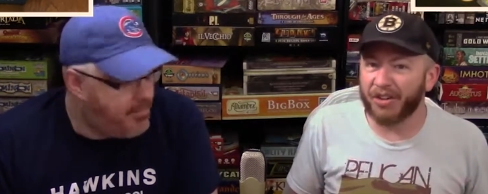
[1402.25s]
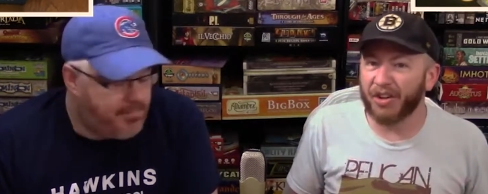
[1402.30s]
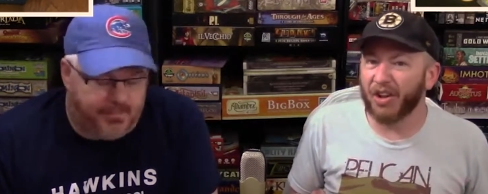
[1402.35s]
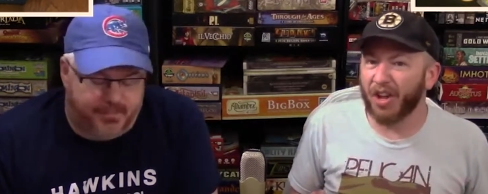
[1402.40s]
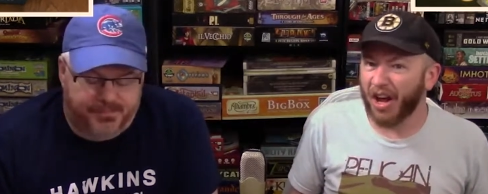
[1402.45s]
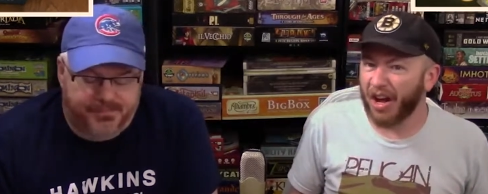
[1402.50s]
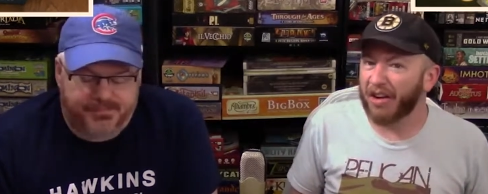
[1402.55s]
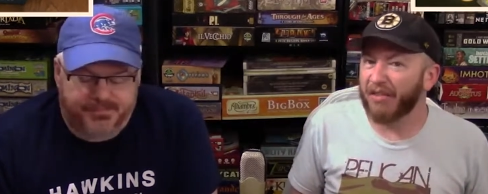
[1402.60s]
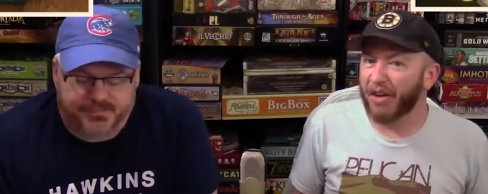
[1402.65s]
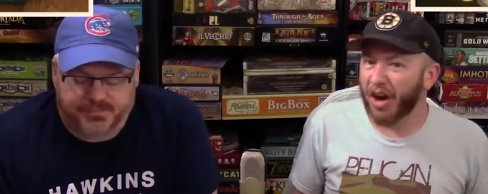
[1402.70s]
Speaker 1: have a
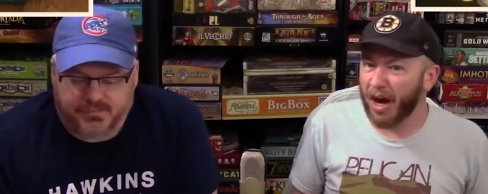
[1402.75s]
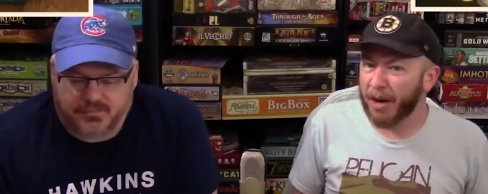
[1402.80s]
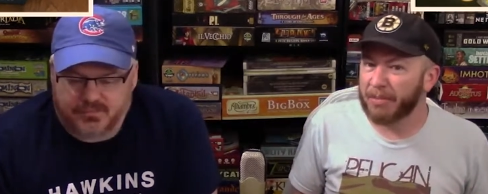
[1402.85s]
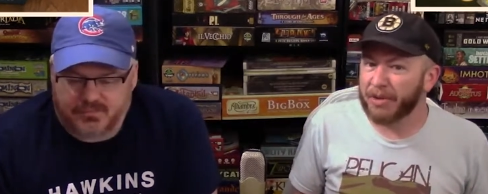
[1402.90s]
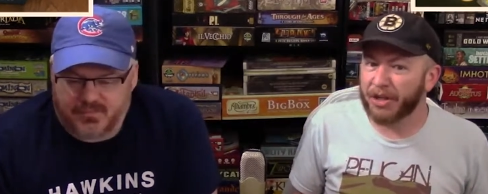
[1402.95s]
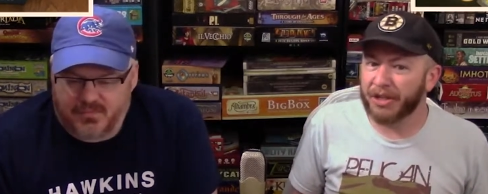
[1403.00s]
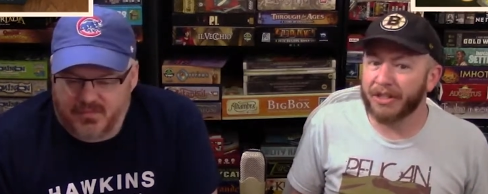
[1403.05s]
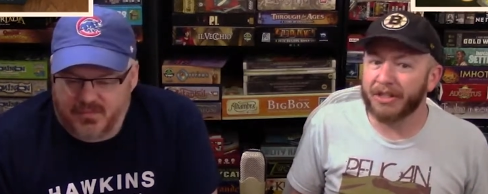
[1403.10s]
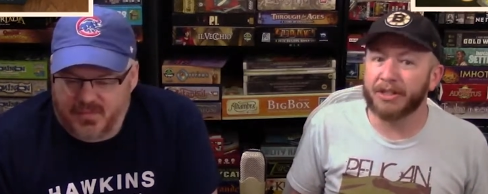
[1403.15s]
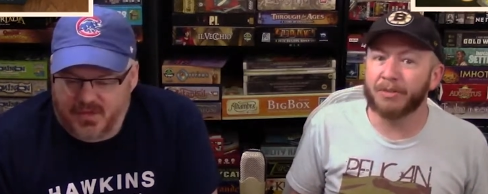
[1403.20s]
lot of
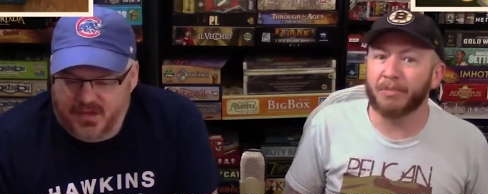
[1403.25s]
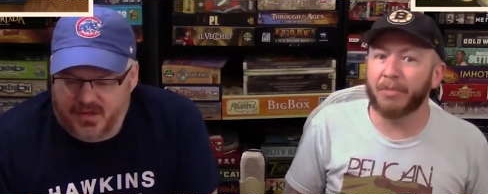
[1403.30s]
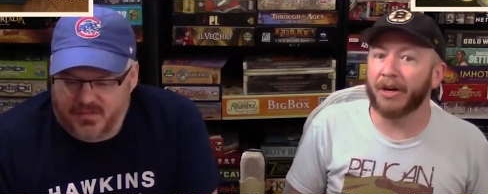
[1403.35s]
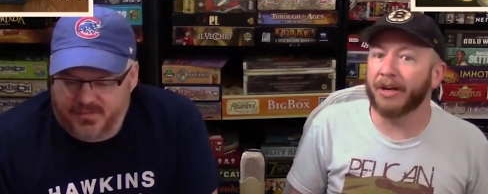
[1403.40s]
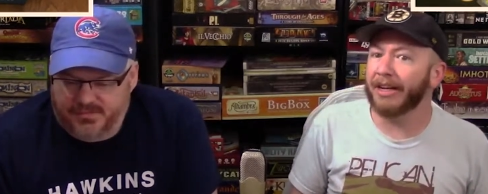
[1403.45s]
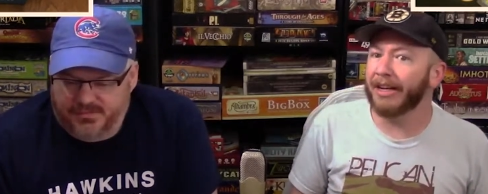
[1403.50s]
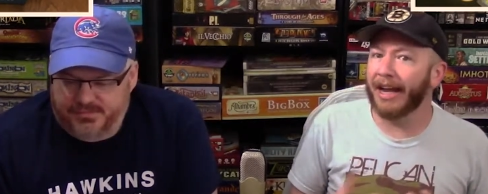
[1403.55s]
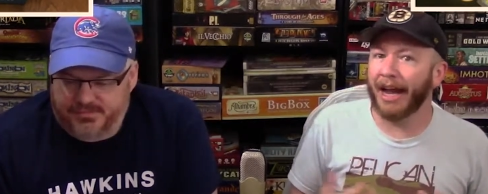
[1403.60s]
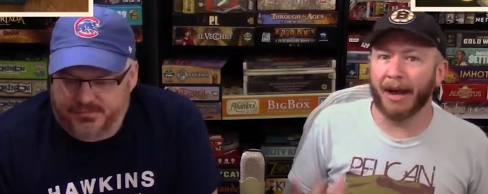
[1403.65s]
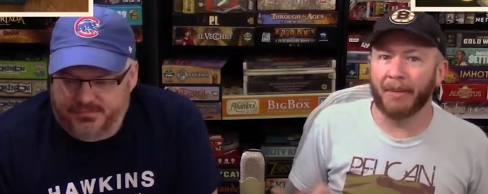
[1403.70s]
options,
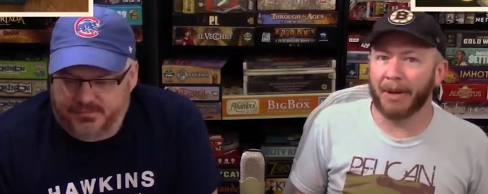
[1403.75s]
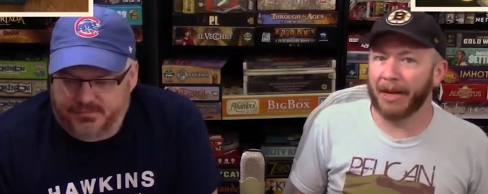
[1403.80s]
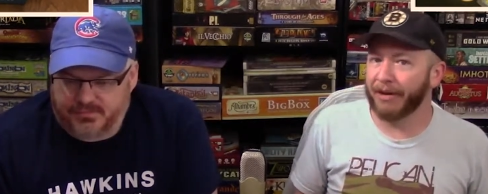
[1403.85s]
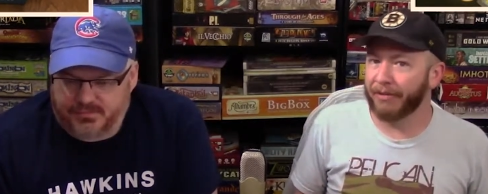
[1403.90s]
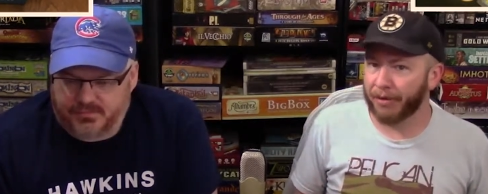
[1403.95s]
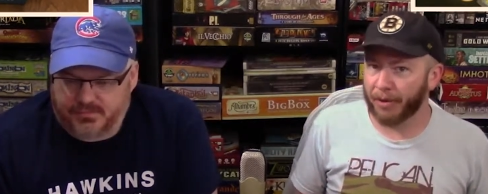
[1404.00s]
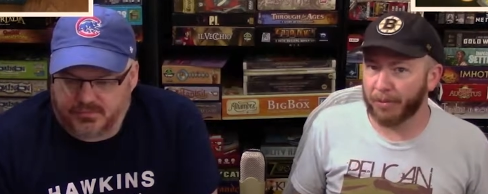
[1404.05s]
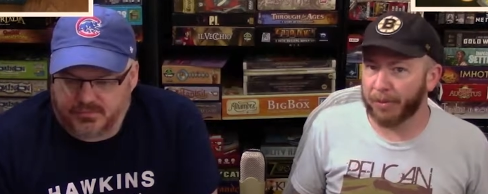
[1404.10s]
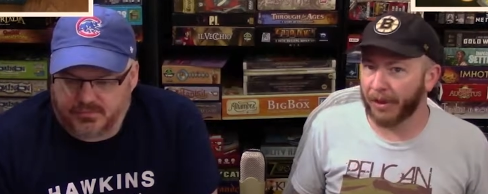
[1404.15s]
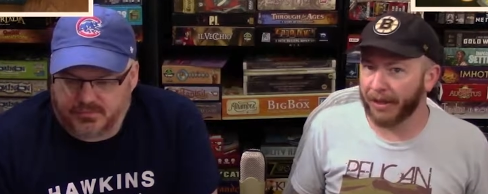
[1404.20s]
but yeah, I
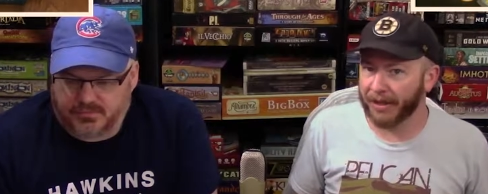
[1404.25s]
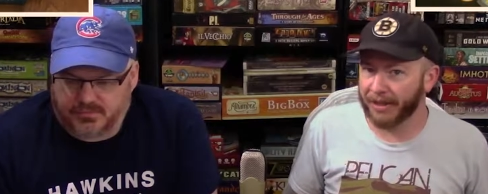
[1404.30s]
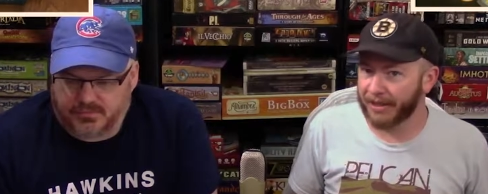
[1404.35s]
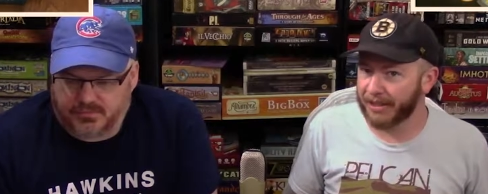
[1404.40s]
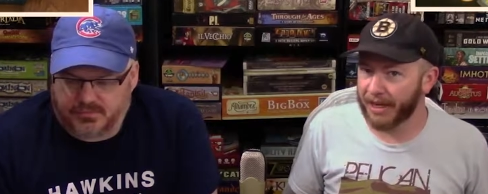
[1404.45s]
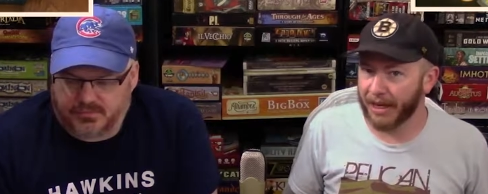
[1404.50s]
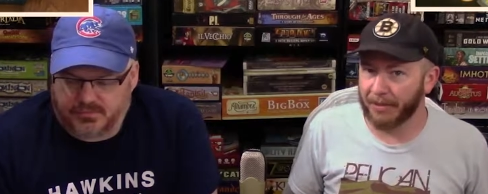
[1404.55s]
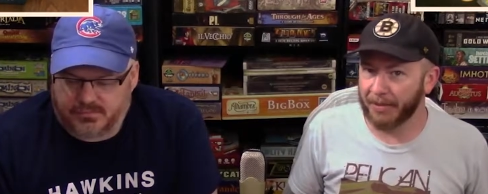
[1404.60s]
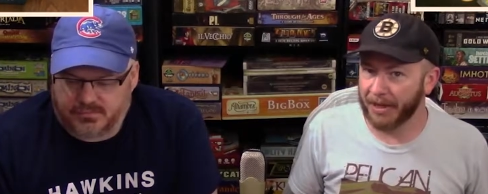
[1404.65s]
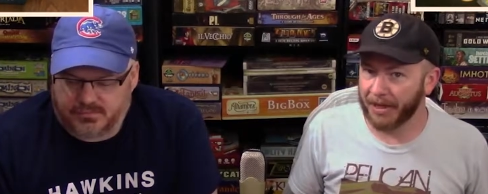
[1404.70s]
mean, if you're playing
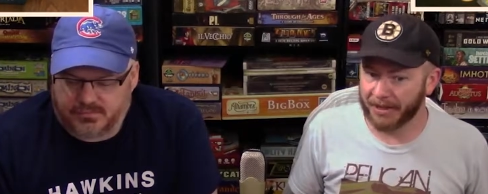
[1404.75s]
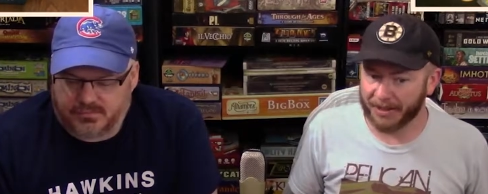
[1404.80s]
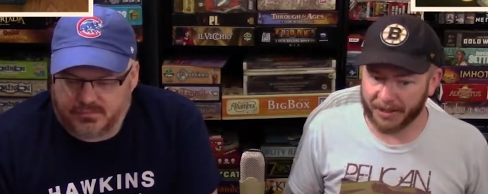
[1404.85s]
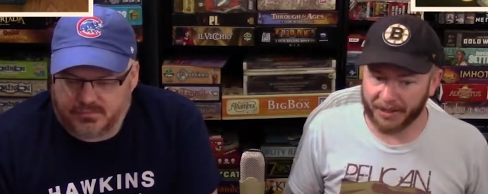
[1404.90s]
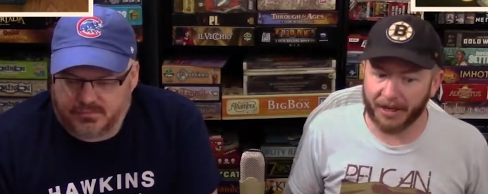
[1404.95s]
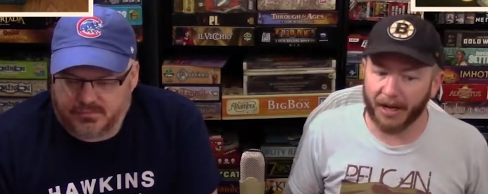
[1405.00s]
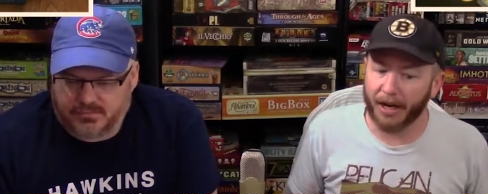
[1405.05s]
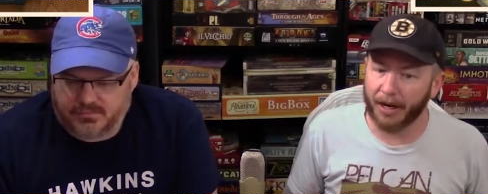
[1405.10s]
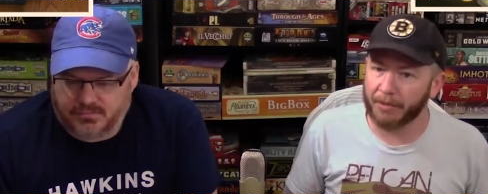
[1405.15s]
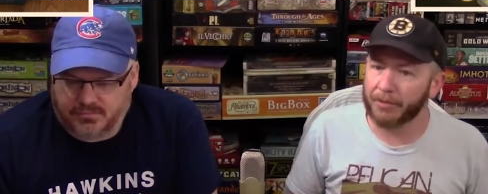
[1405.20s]
this game a
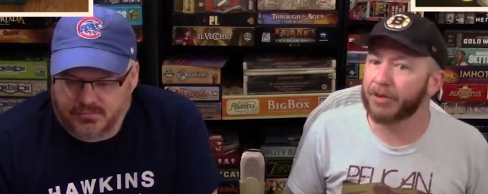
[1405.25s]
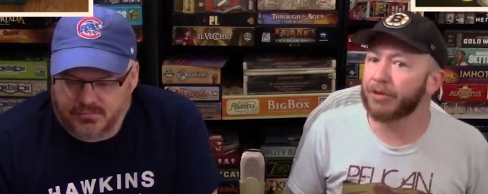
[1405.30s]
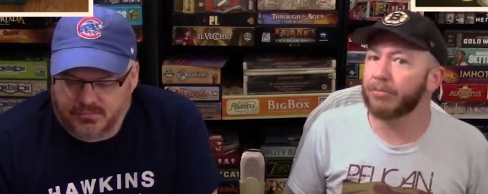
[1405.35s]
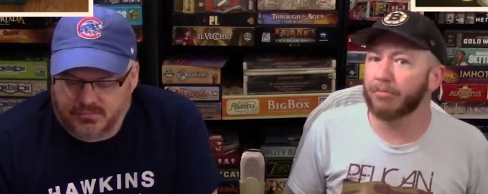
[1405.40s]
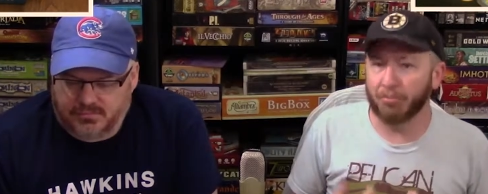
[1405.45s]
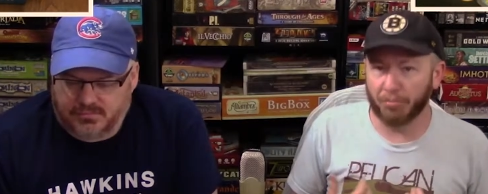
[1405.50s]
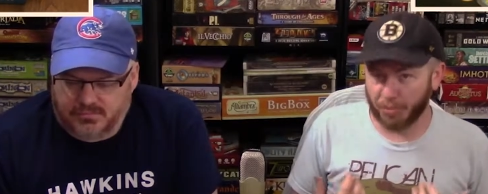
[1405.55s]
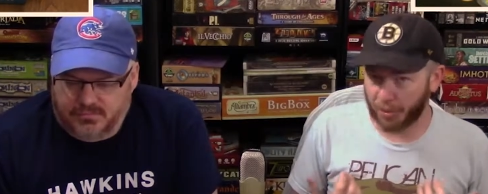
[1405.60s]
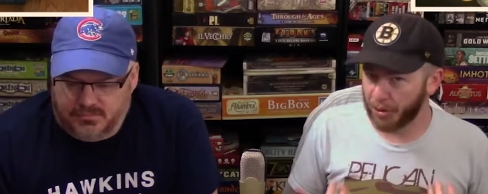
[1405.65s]
dozen times,